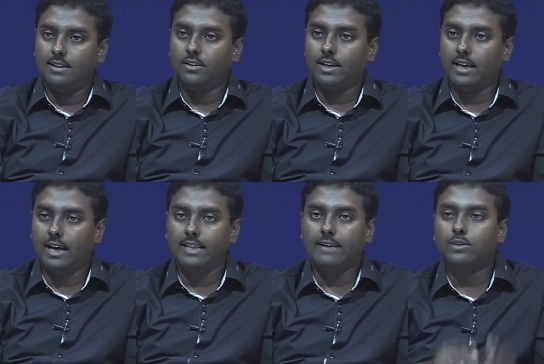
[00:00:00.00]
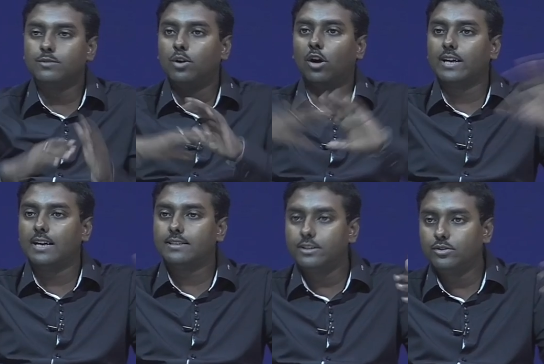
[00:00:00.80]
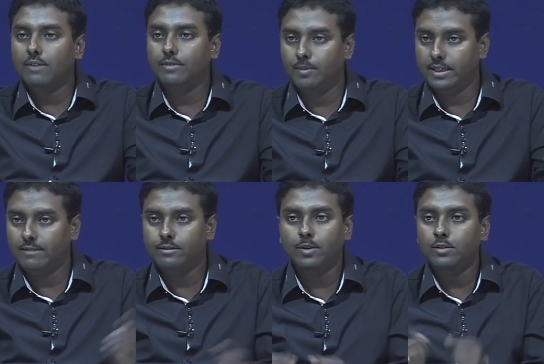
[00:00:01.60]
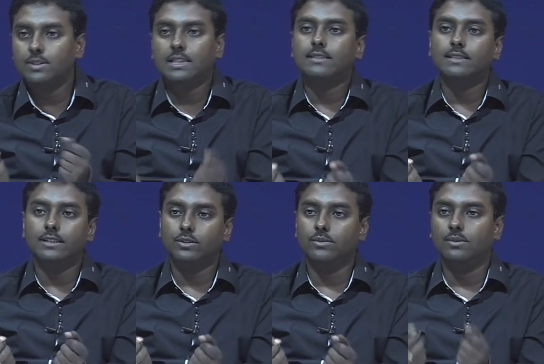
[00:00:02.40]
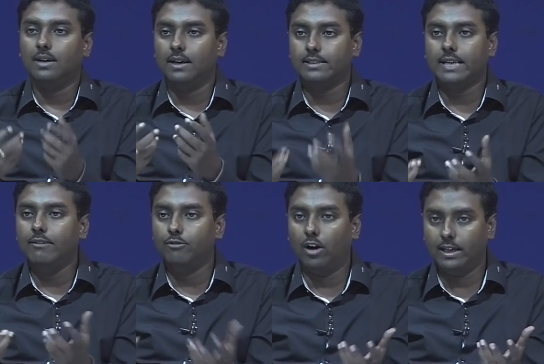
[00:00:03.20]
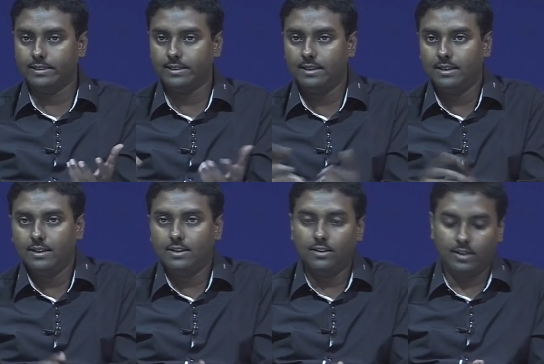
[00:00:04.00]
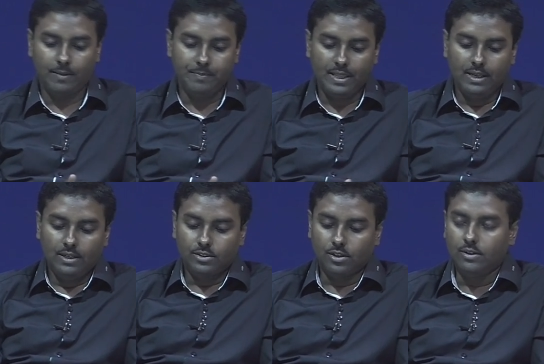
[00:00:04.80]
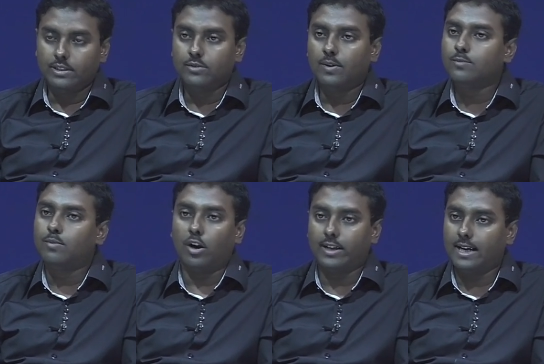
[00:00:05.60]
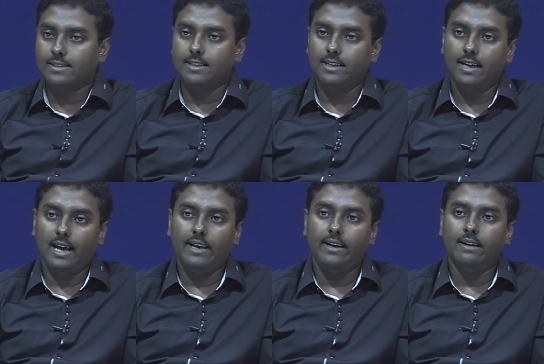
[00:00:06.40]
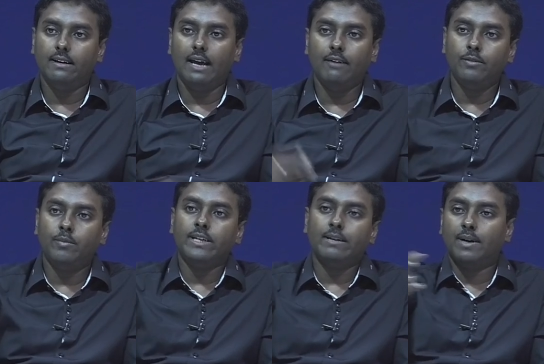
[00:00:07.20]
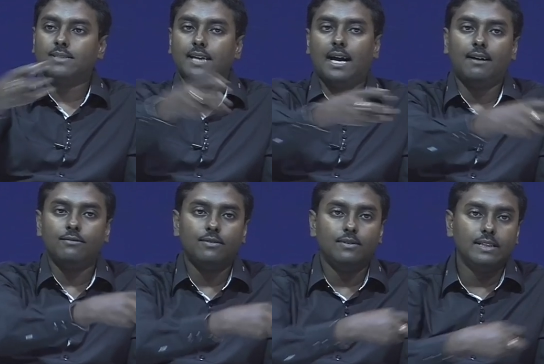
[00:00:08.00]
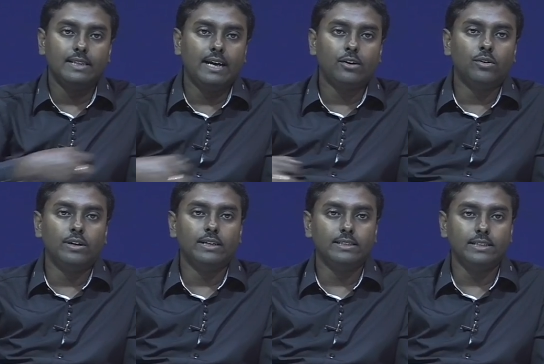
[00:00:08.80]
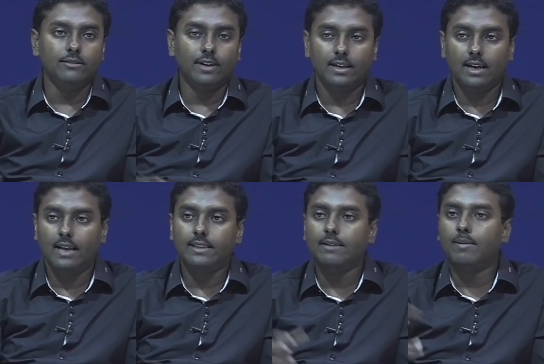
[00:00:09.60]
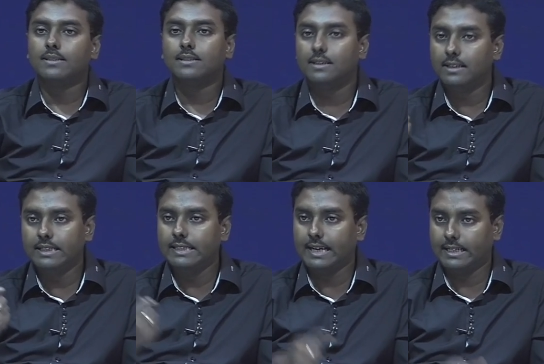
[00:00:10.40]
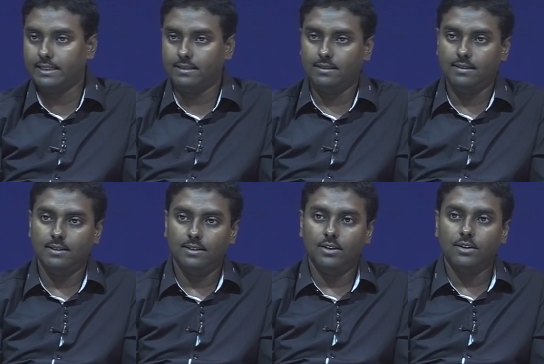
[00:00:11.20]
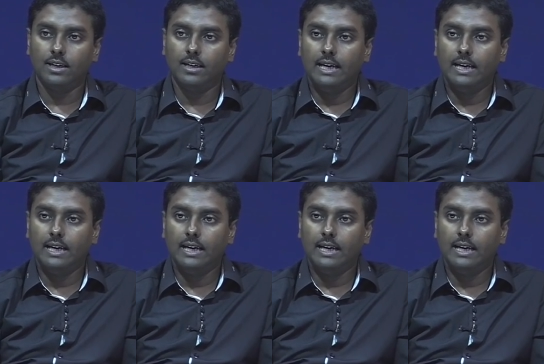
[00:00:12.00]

okay, and that was broadcasted to everybody, everybody was listening to uh, same voice. Okay. So, this was broadcasted and everybody must have their own receiver and they must detect it. Okay